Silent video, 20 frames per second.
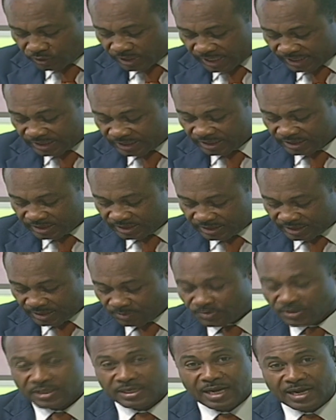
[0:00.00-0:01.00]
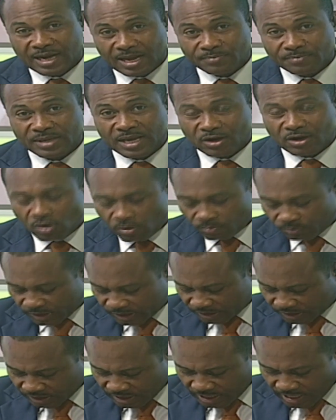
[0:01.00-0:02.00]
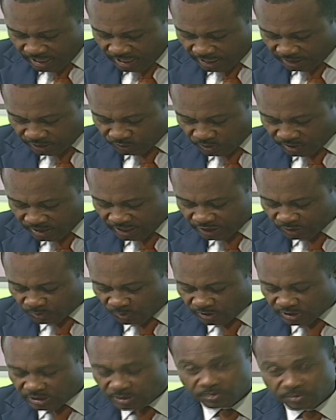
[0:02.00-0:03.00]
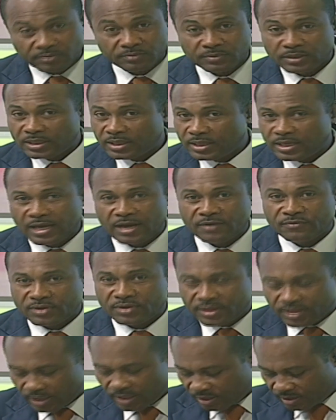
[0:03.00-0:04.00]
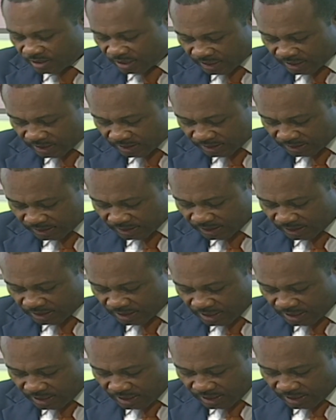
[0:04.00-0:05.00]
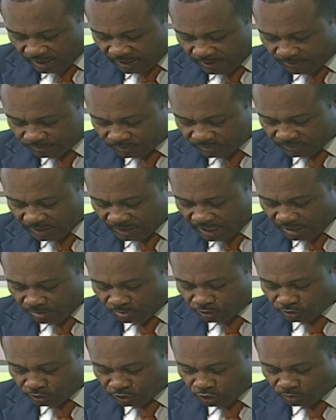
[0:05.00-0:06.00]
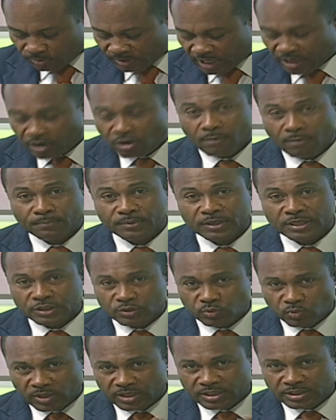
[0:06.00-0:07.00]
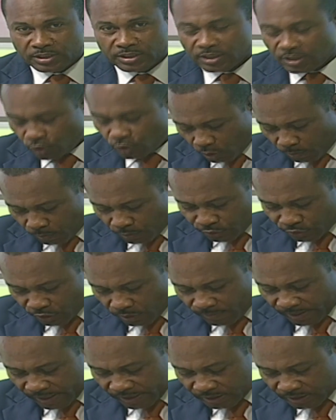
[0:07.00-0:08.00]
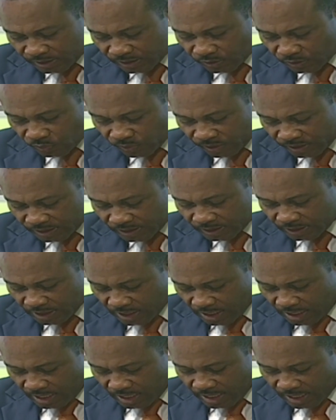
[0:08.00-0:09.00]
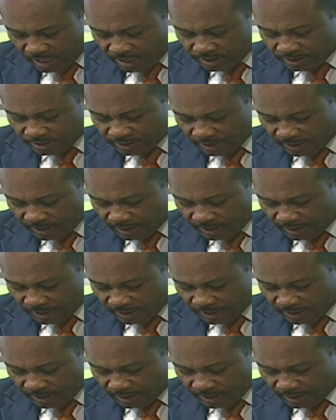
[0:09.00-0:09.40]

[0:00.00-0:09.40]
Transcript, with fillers: It is something that can be accomplished as quickly as possible. Everything is able to be accomplished once you put your mind to it. And